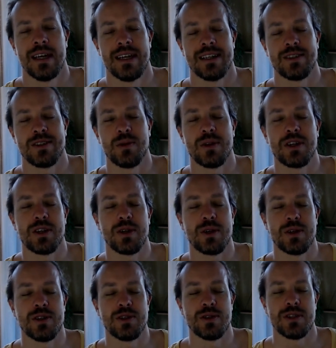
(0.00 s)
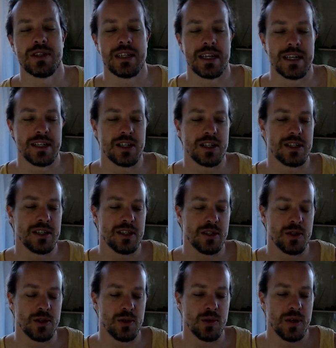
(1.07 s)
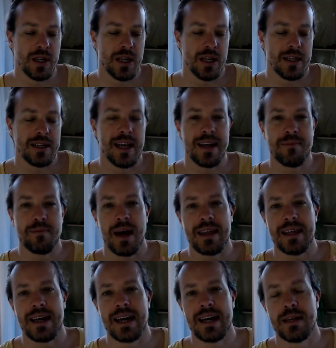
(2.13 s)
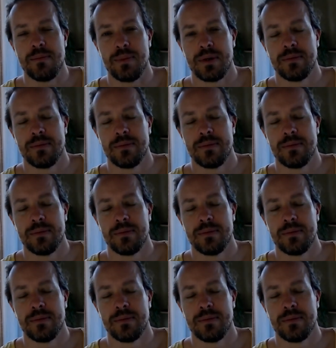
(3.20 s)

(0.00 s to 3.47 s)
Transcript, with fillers: So I want to encourage you today to, to not buy the hype,